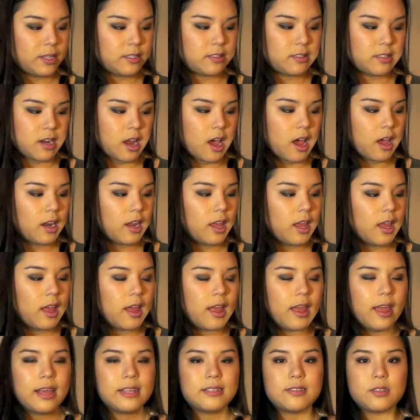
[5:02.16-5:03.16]
it's not.
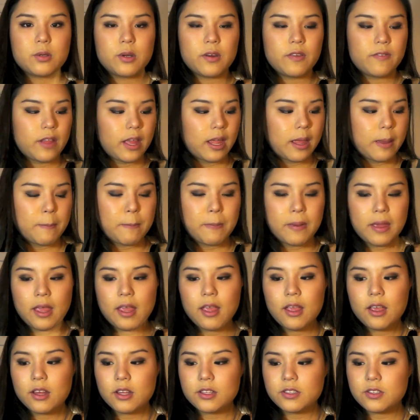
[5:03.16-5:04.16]
It's sort of like a
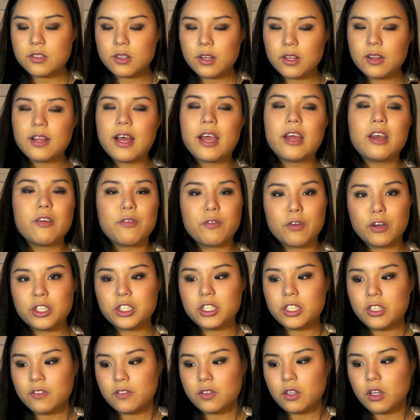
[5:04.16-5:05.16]
pink, it's a lighter
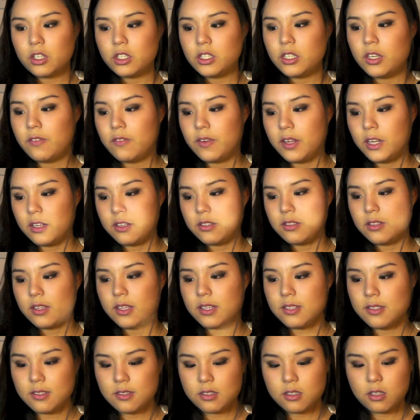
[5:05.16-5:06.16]
version of Dolce Vita. So
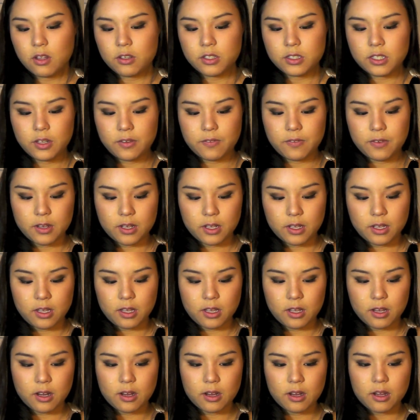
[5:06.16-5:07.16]
this is Dolce Vita
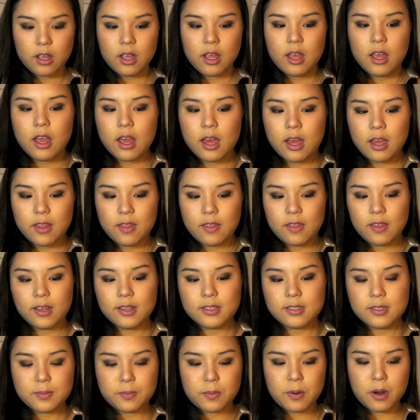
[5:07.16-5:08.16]
here. I think
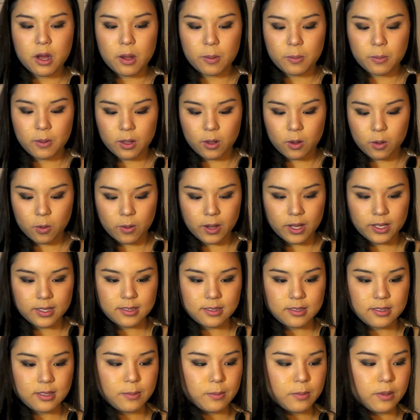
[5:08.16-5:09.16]
it's probably quite
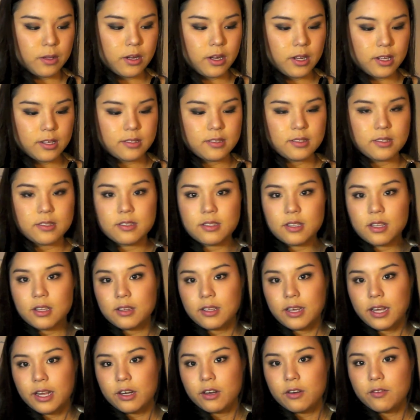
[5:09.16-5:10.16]
similar. It's just a
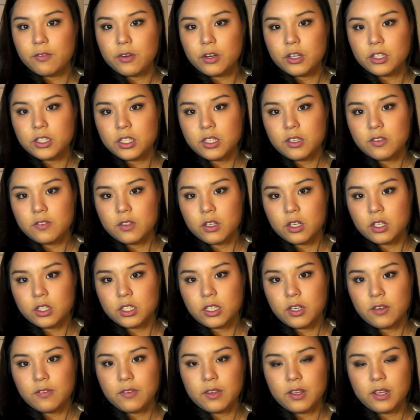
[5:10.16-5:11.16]
lighter version of
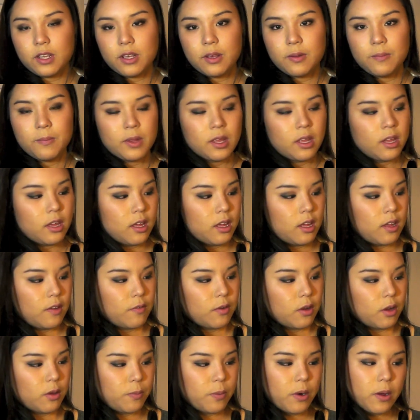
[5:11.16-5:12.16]
Dolce Vita.
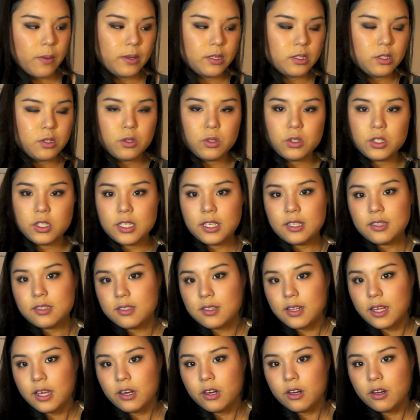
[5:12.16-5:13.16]
You go probably 2
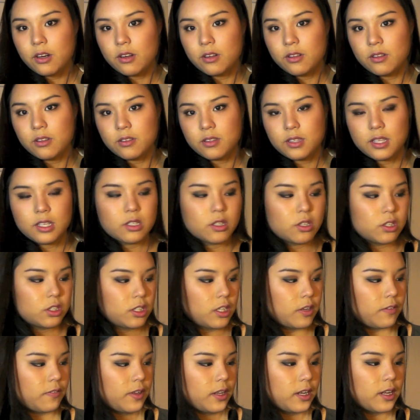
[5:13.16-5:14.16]
shades lighter than
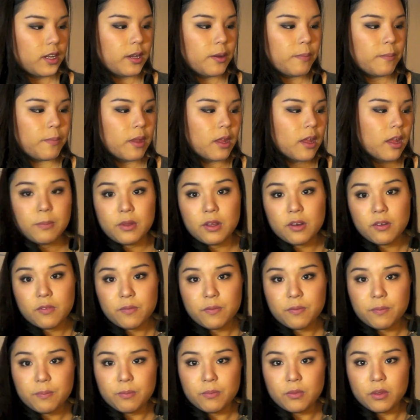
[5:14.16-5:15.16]
Dolce Vita.
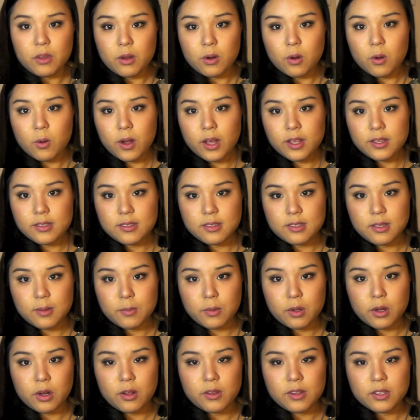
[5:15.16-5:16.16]
They're quite
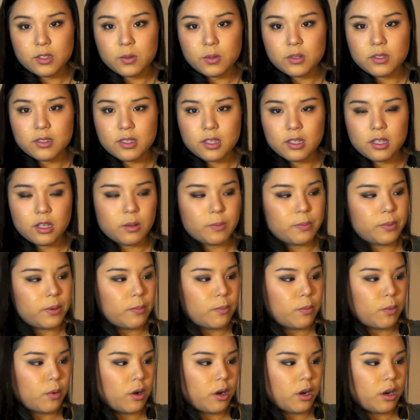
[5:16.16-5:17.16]
similar. This one's a little
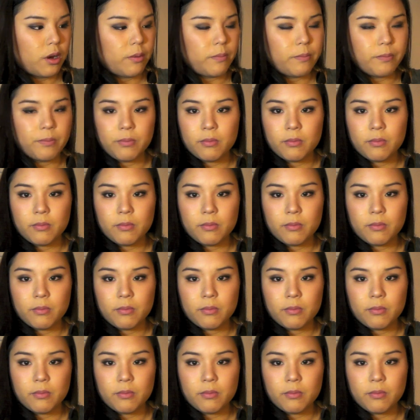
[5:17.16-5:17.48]
bit more,